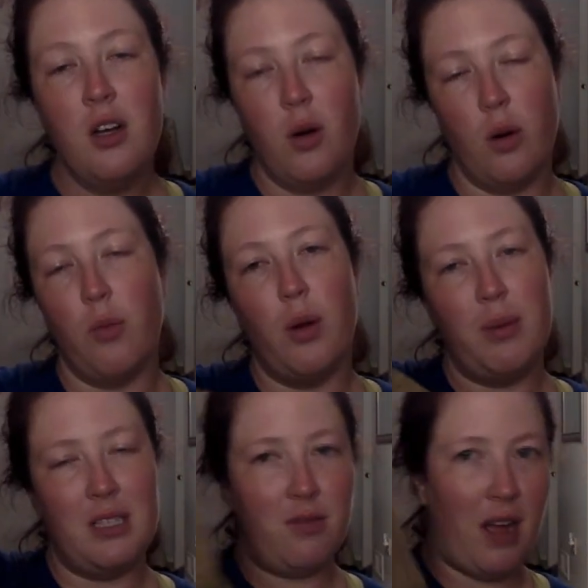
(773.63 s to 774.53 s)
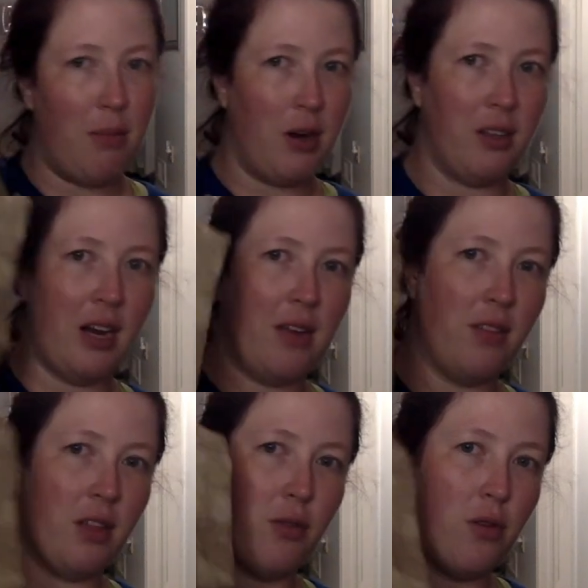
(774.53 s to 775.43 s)
or one piece of fabric that I have
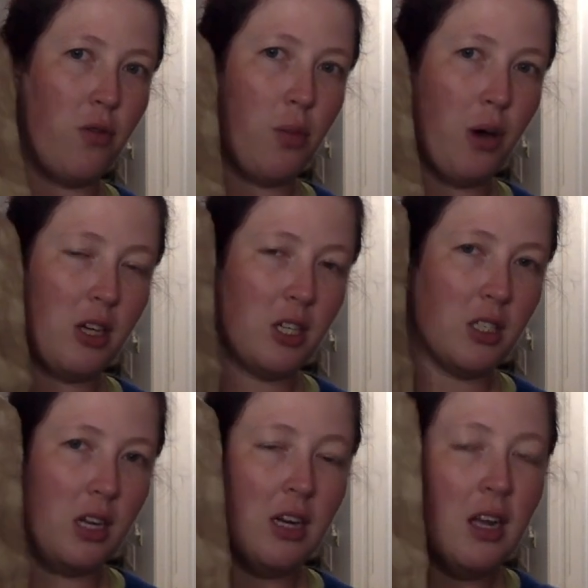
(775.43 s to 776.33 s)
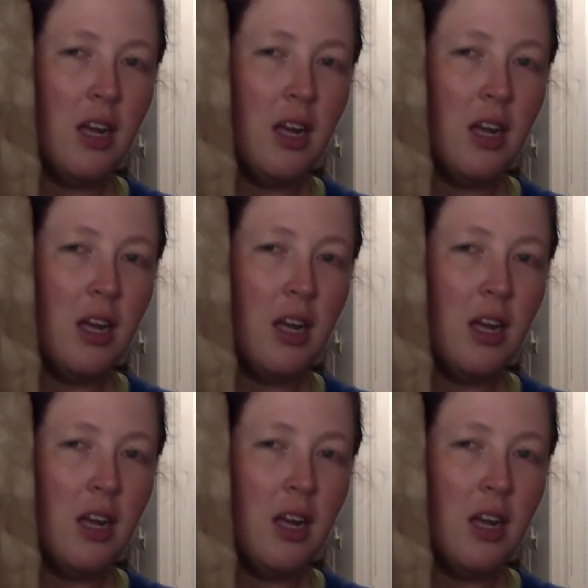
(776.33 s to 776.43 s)
3 or 4 projects on.